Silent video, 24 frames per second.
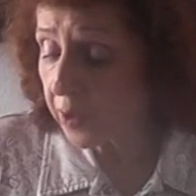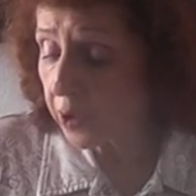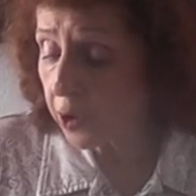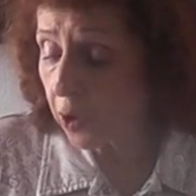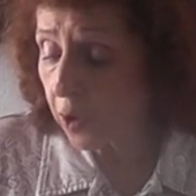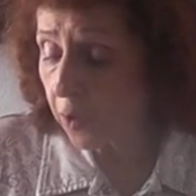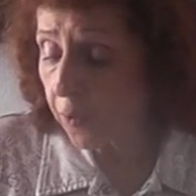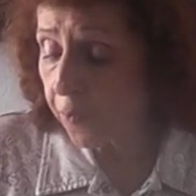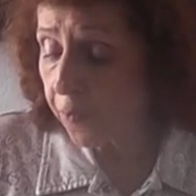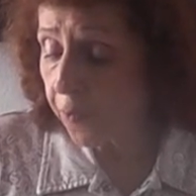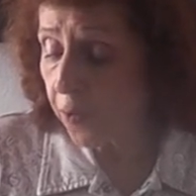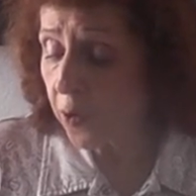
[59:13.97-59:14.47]
He'll
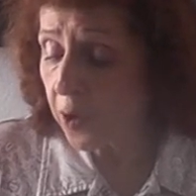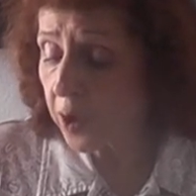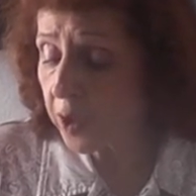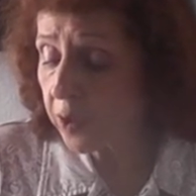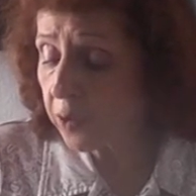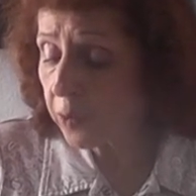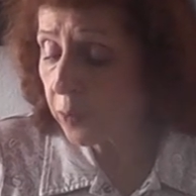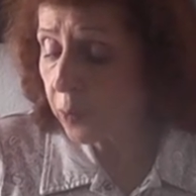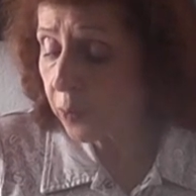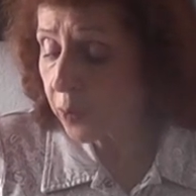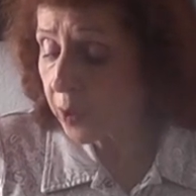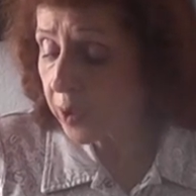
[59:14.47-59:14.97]
go
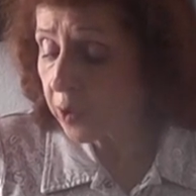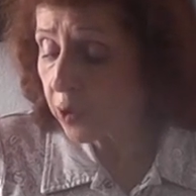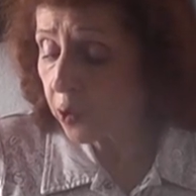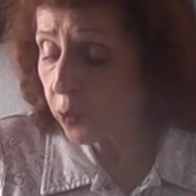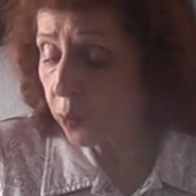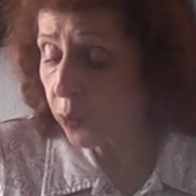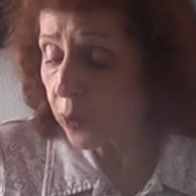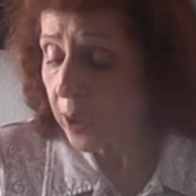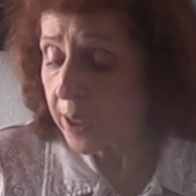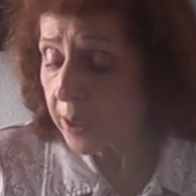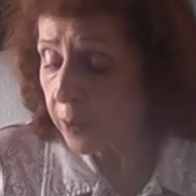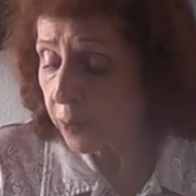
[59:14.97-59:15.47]
forth with
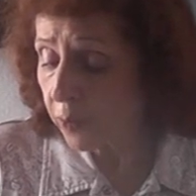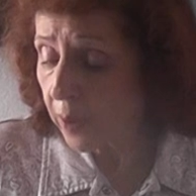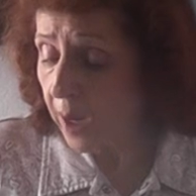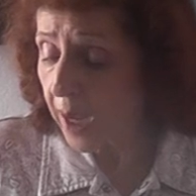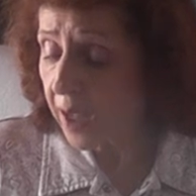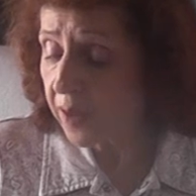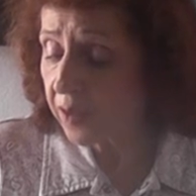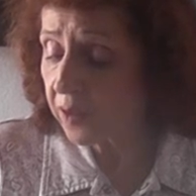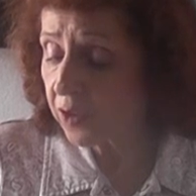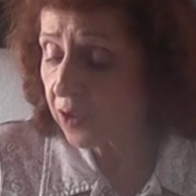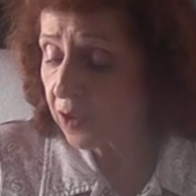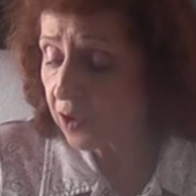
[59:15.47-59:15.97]
great
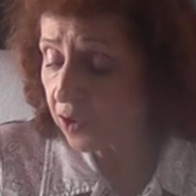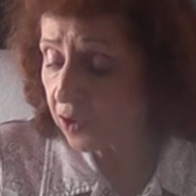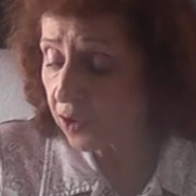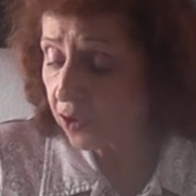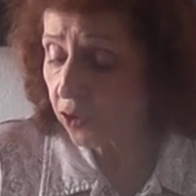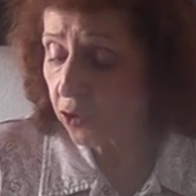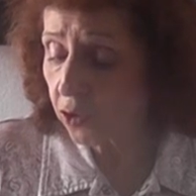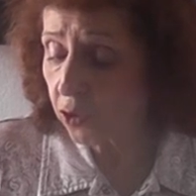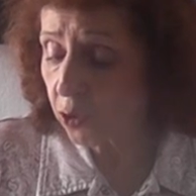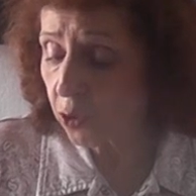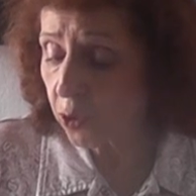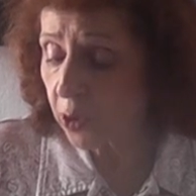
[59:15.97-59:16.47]
wrath to
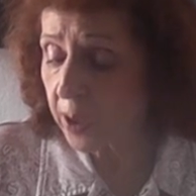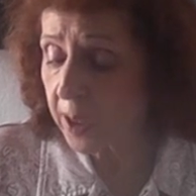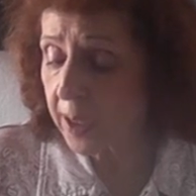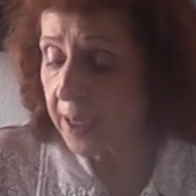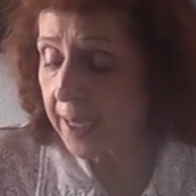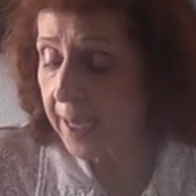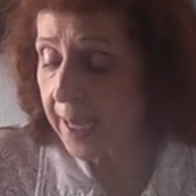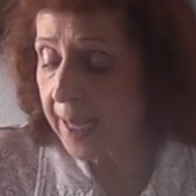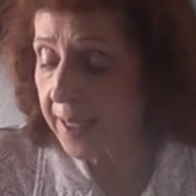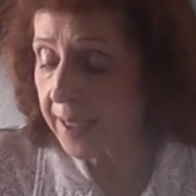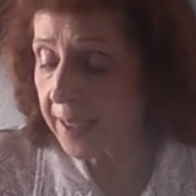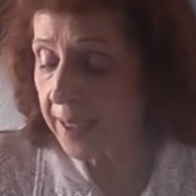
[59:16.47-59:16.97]

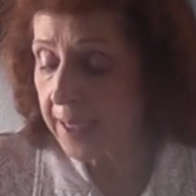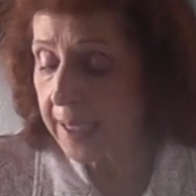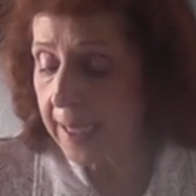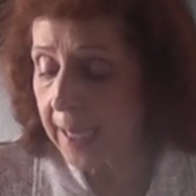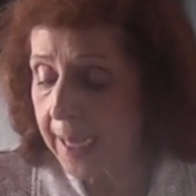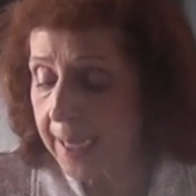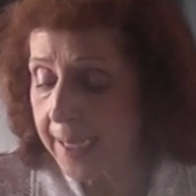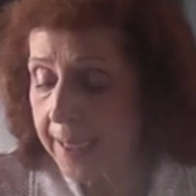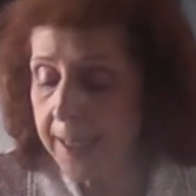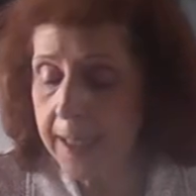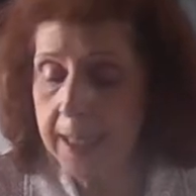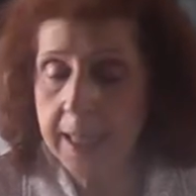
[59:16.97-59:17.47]
destroy and
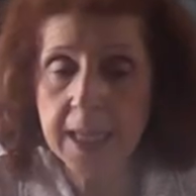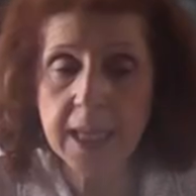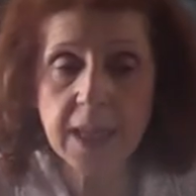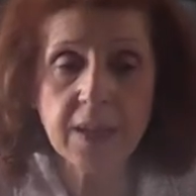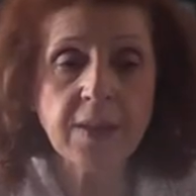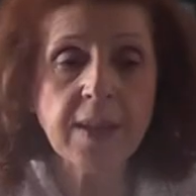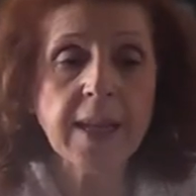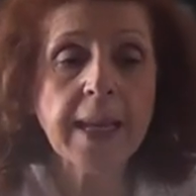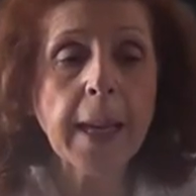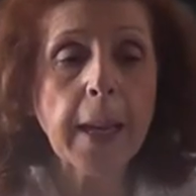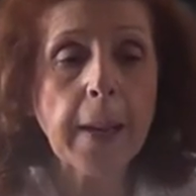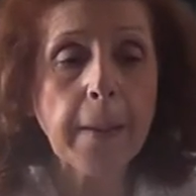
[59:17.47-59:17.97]

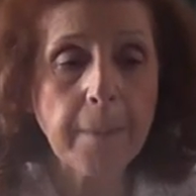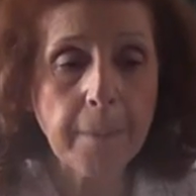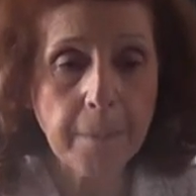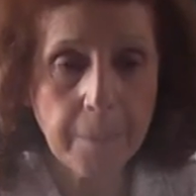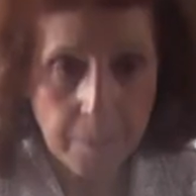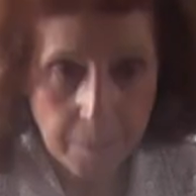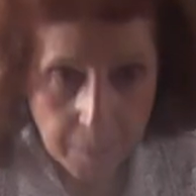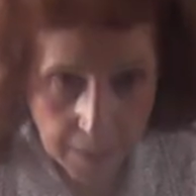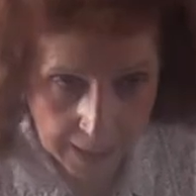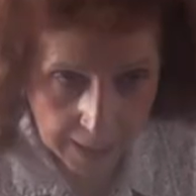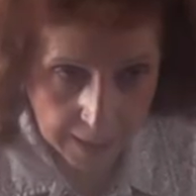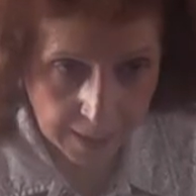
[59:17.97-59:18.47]
annihilate
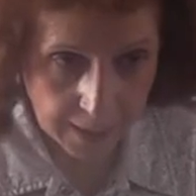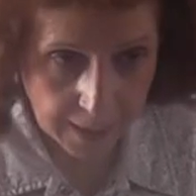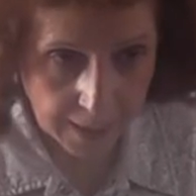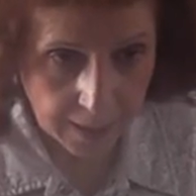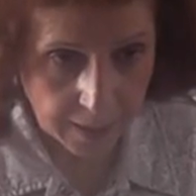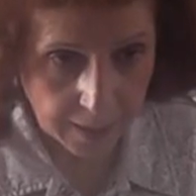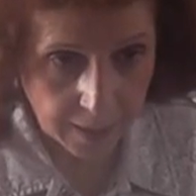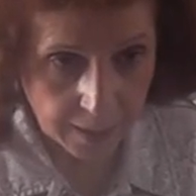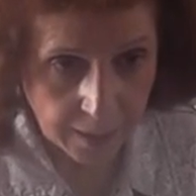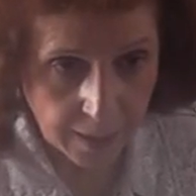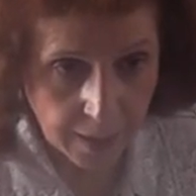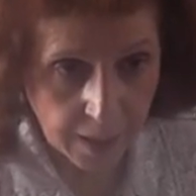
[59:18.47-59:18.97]
many.
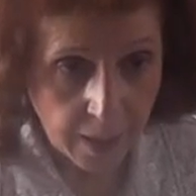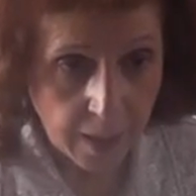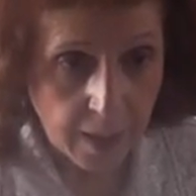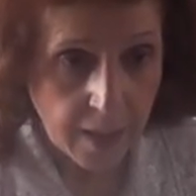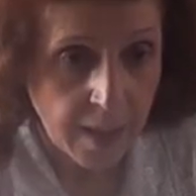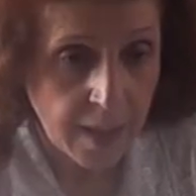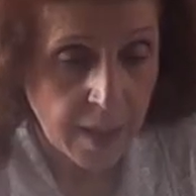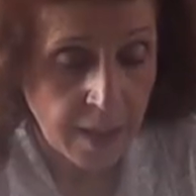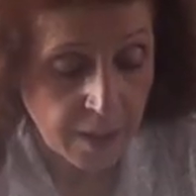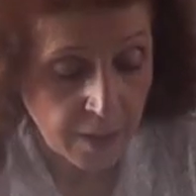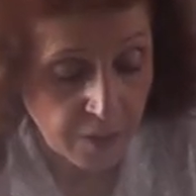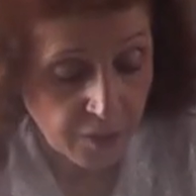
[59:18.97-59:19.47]

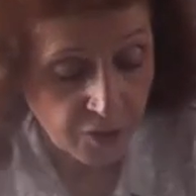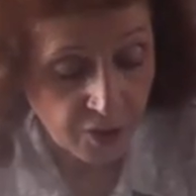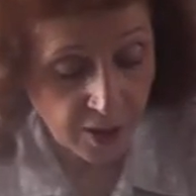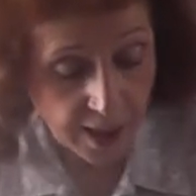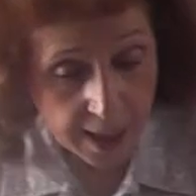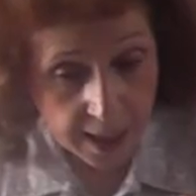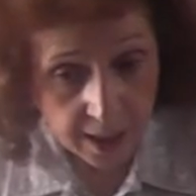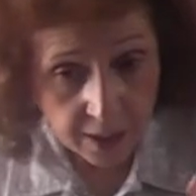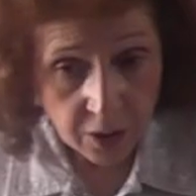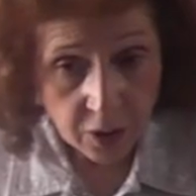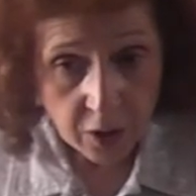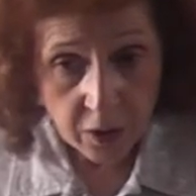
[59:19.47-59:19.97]
In
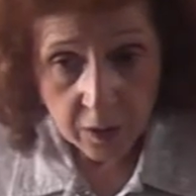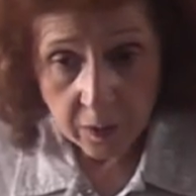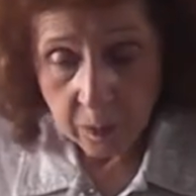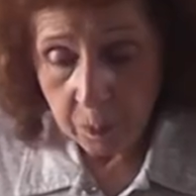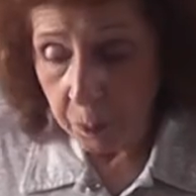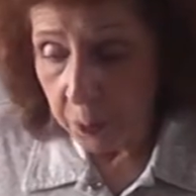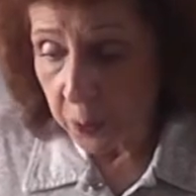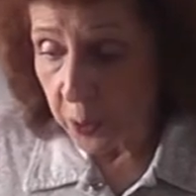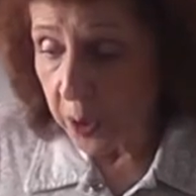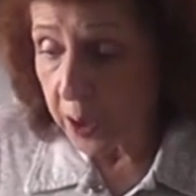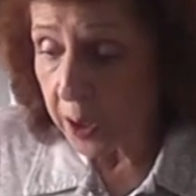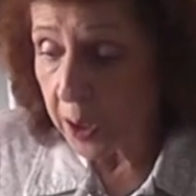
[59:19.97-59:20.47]
Daniel's
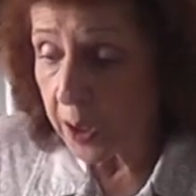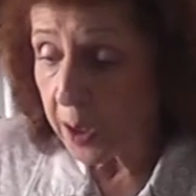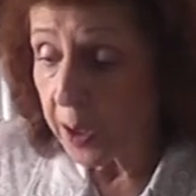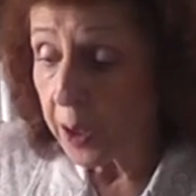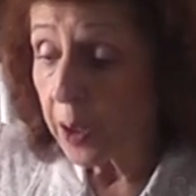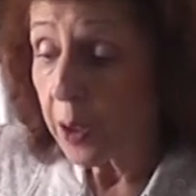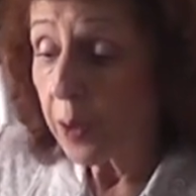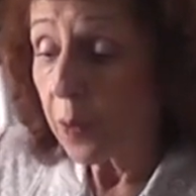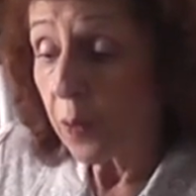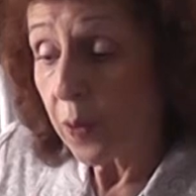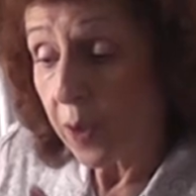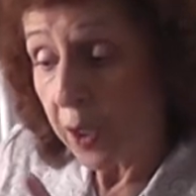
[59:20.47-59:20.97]
book,
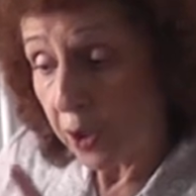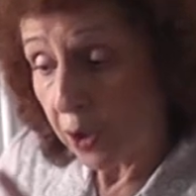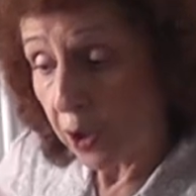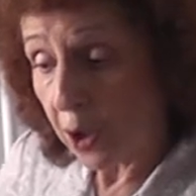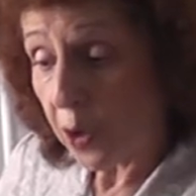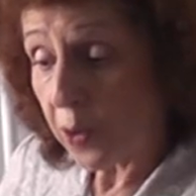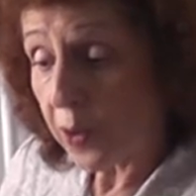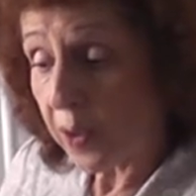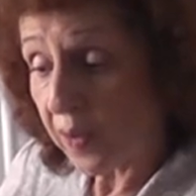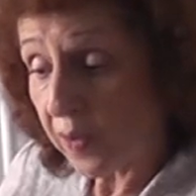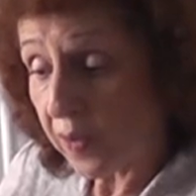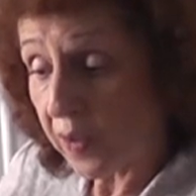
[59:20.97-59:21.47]
we
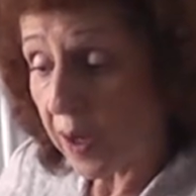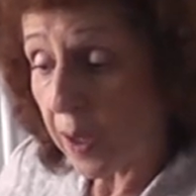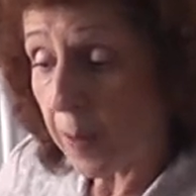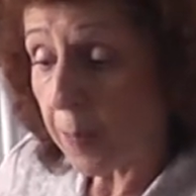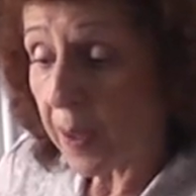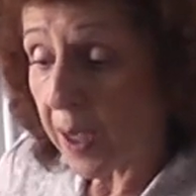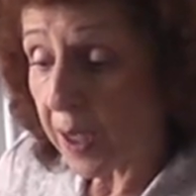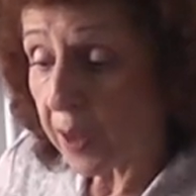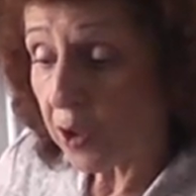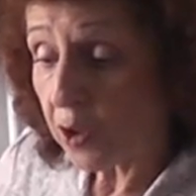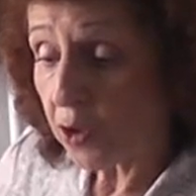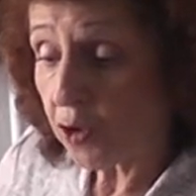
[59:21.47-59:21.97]
know he's
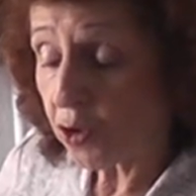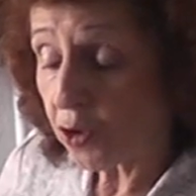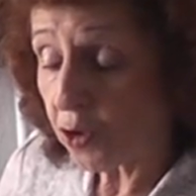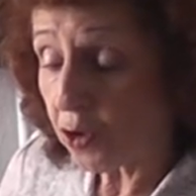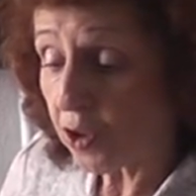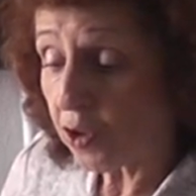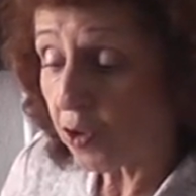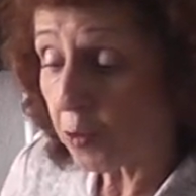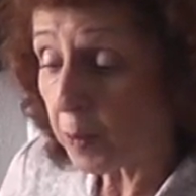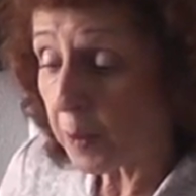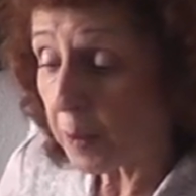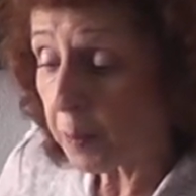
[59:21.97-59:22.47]
talking about the
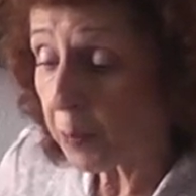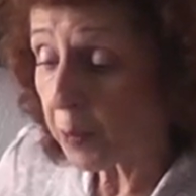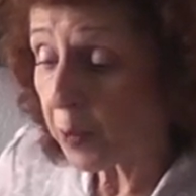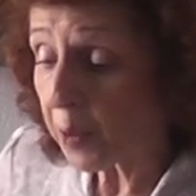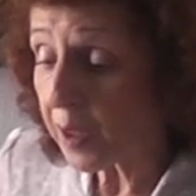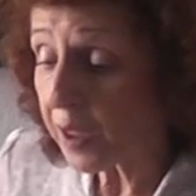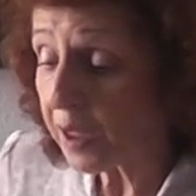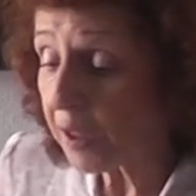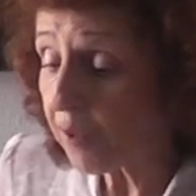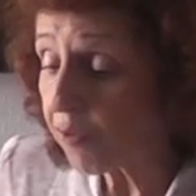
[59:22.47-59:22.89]
Jewish people.